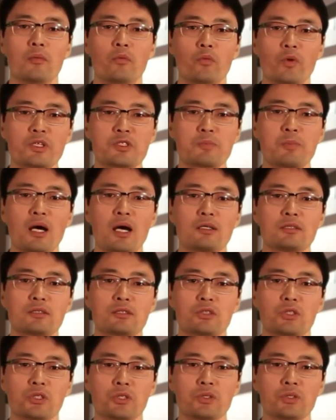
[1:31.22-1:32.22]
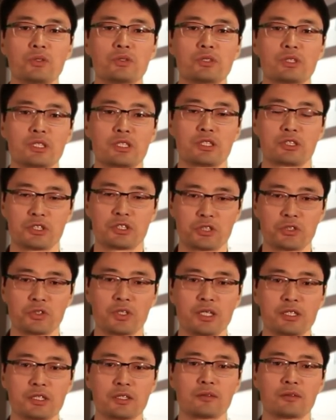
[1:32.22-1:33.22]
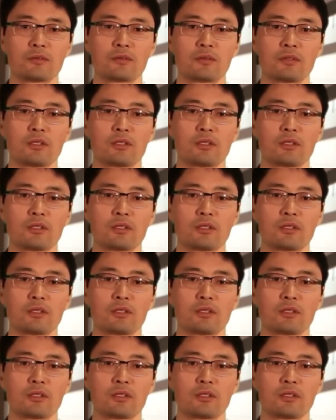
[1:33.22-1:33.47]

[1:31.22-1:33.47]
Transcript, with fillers: response to such a situation.